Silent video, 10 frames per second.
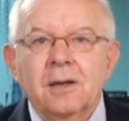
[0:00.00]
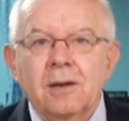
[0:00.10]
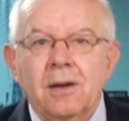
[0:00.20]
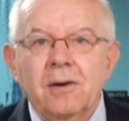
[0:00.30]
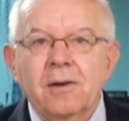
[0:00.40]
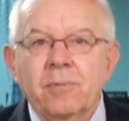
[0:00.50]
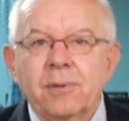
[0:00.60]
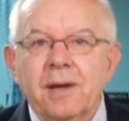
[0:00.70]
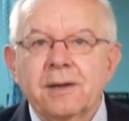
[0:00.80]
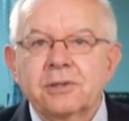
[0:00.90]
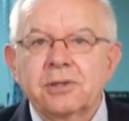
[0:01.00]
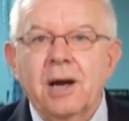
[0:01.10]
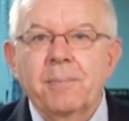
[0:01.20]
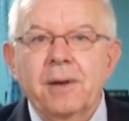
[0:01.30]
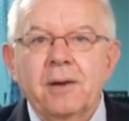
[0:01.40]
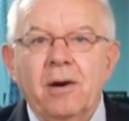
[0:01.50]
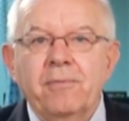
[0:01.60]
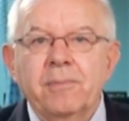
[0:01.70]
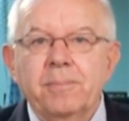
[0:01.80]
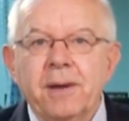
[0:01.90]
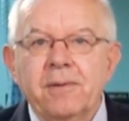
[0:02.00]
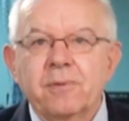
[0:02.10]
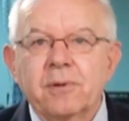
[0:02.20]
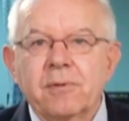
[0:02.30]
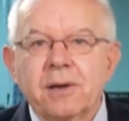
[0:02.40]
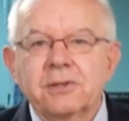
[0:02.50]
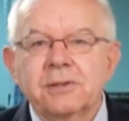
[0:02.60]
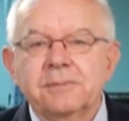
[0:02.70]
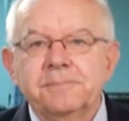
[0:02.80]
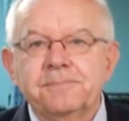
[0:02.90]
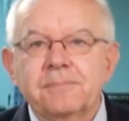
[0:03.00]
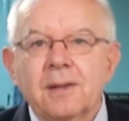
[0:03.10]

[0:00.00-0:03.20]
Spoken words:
longer without a sharp and often painful correction.